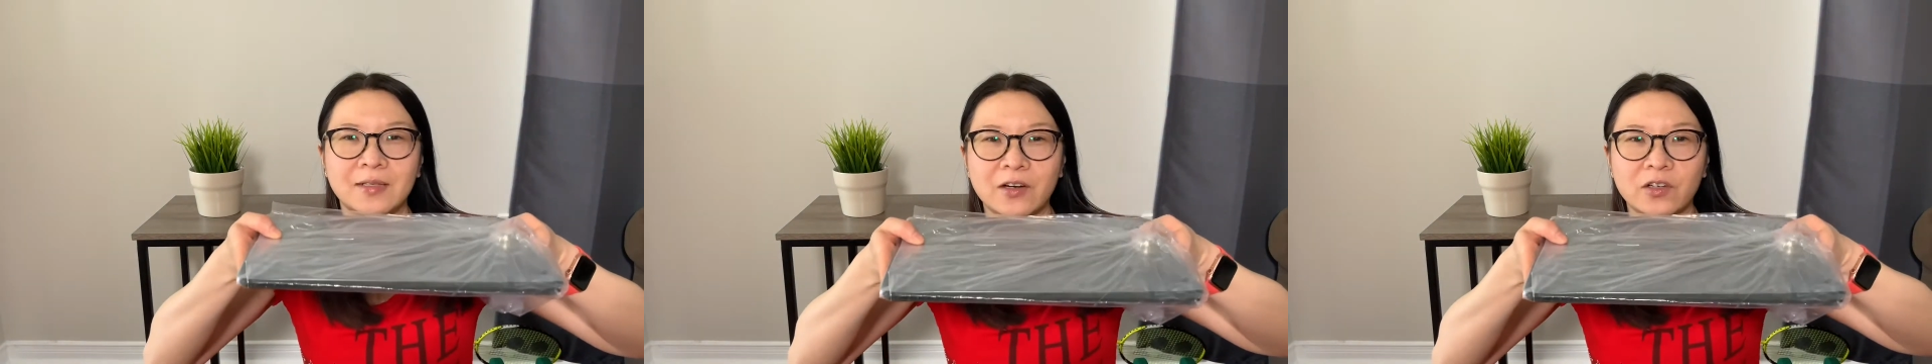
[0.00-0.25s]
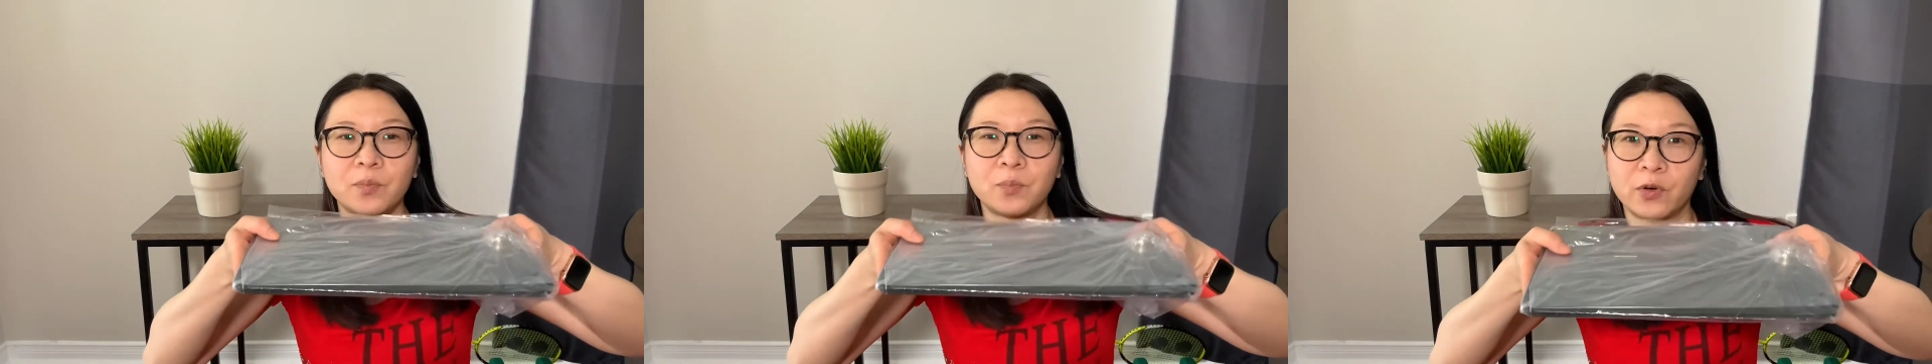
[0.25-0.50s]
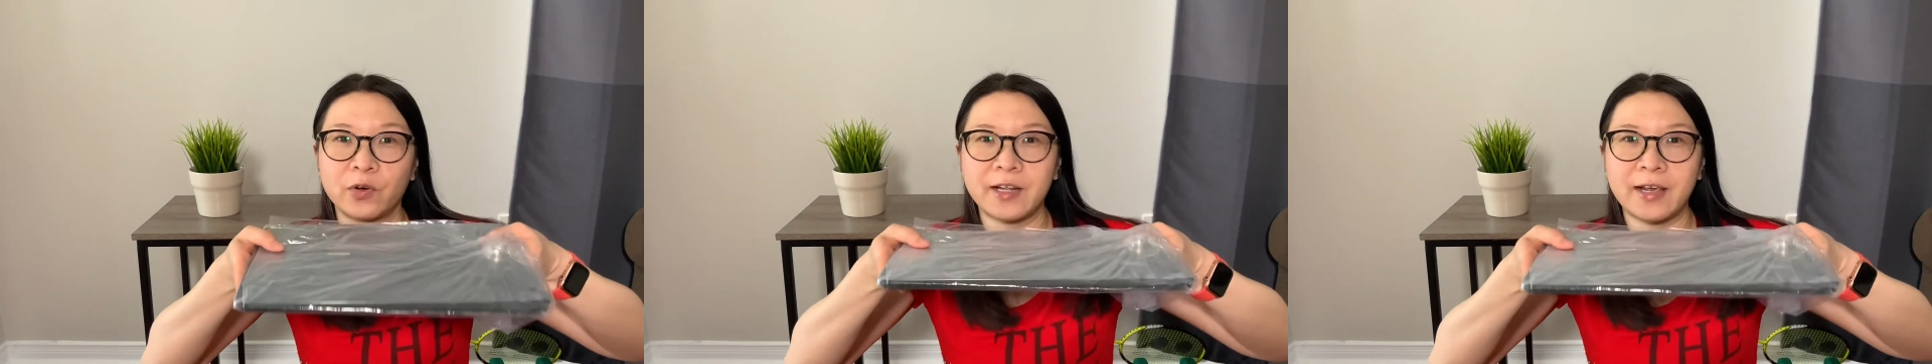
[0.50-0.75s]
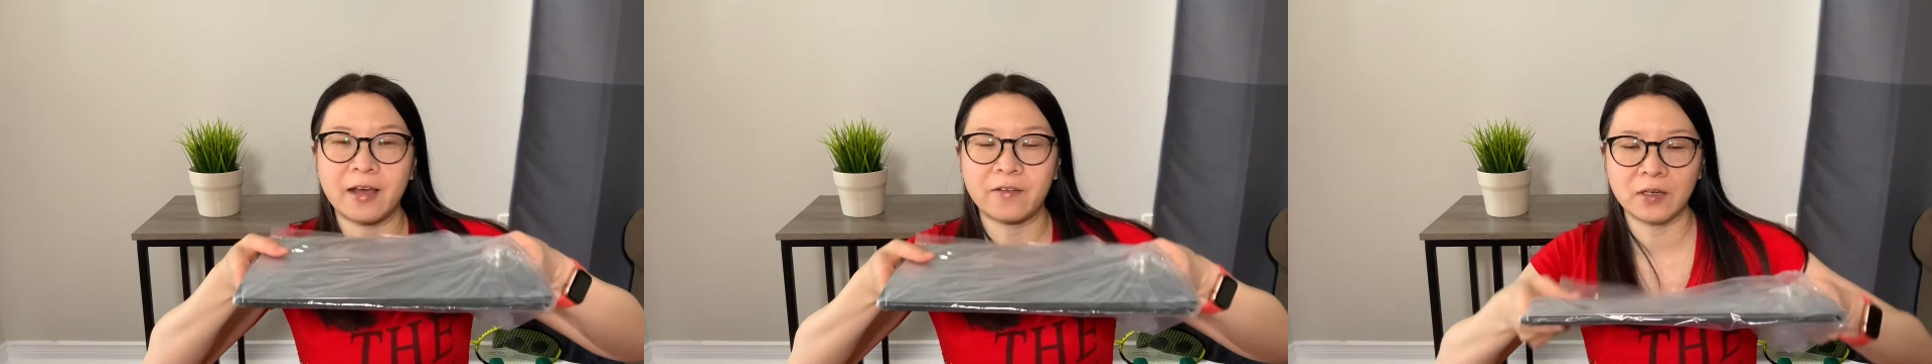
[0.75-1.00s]
It's actually
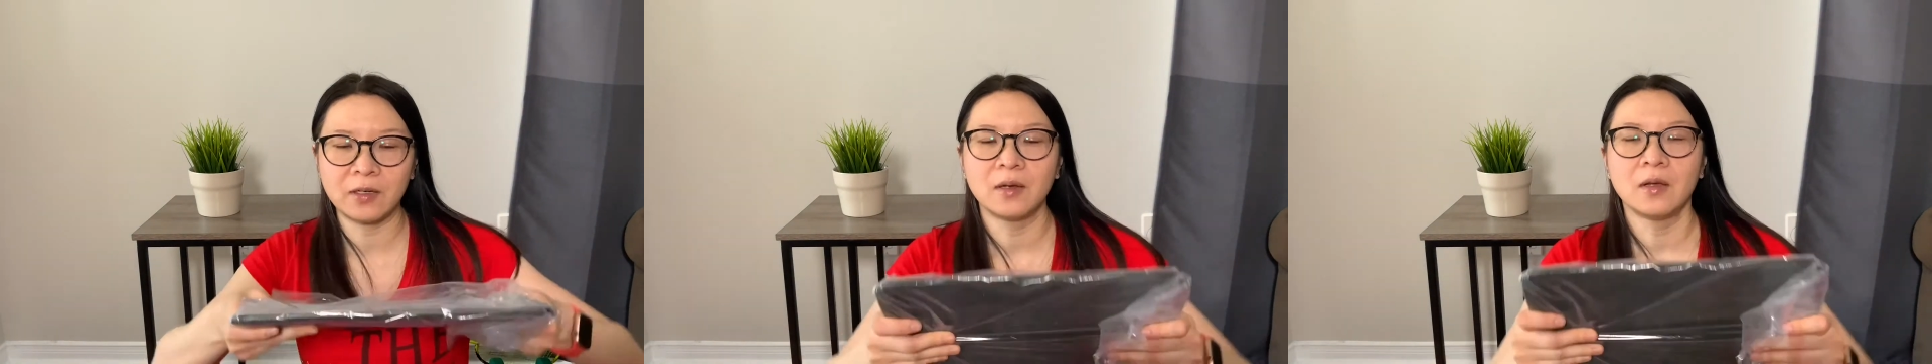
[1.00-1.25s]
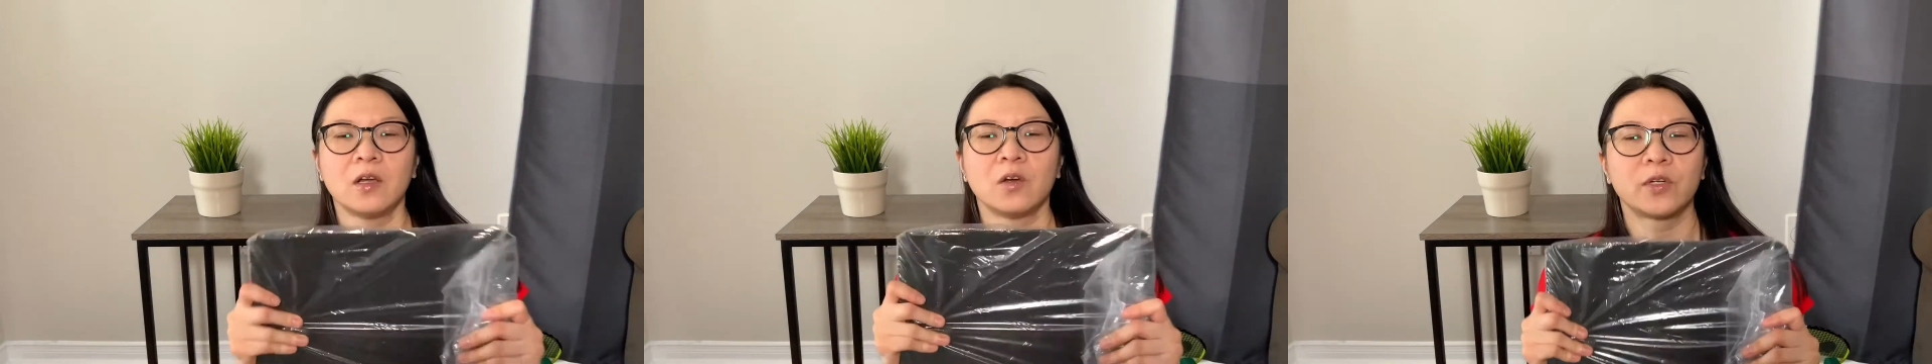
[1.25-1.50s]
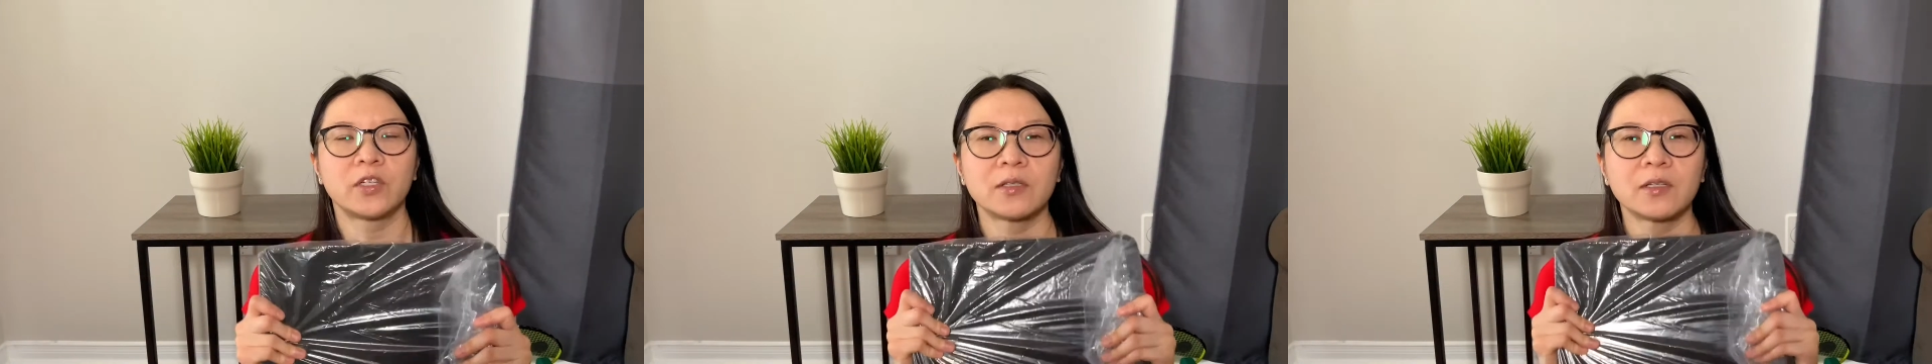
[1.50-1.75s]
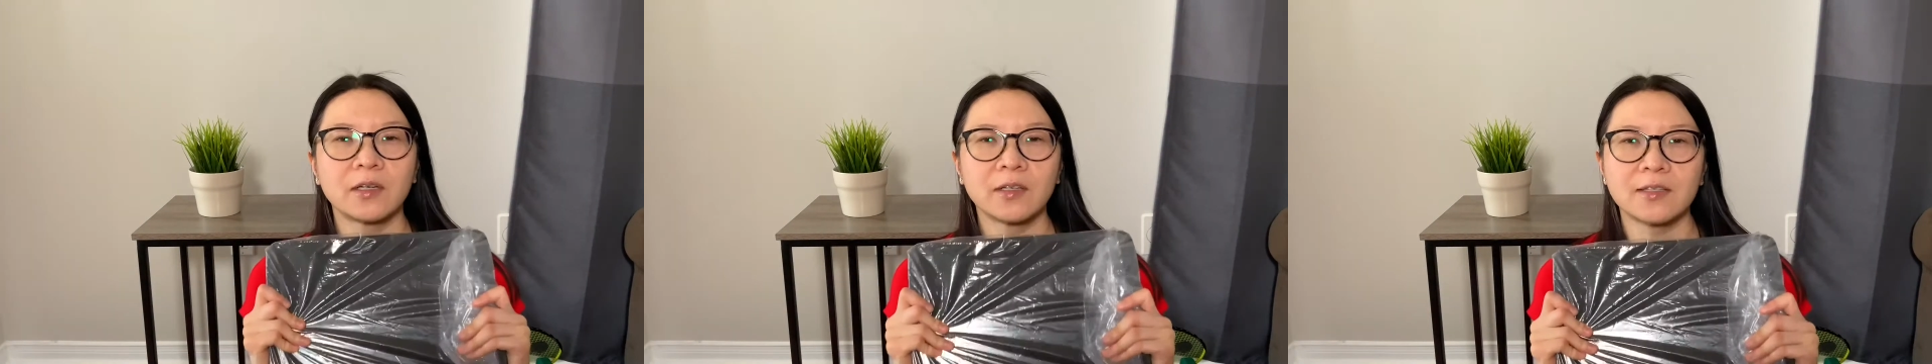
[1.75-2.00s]
pretty heavy, which
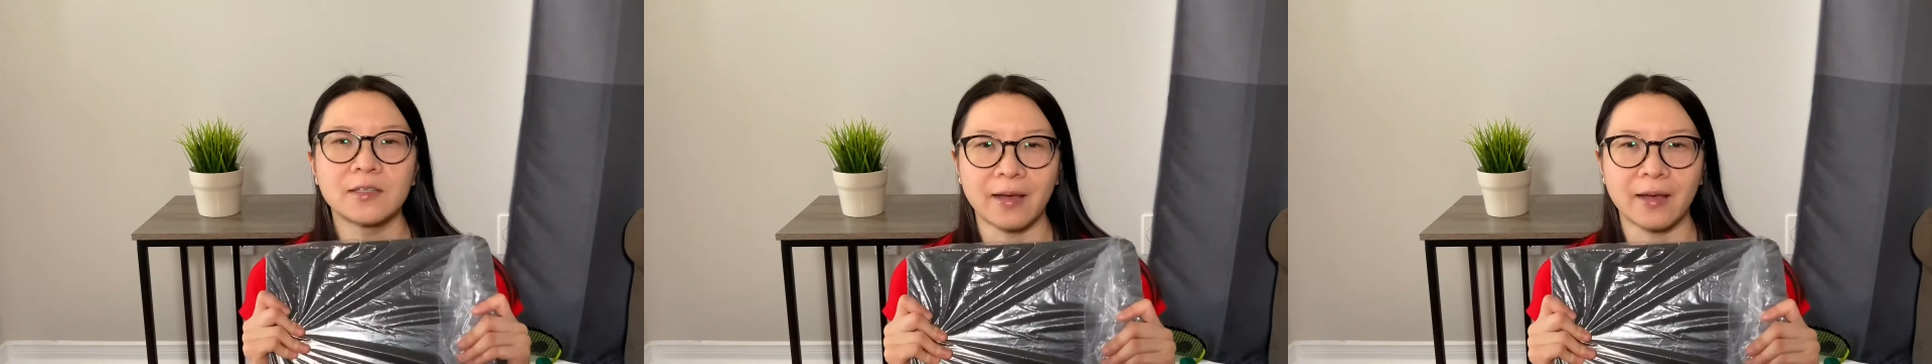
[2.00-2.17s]
is a good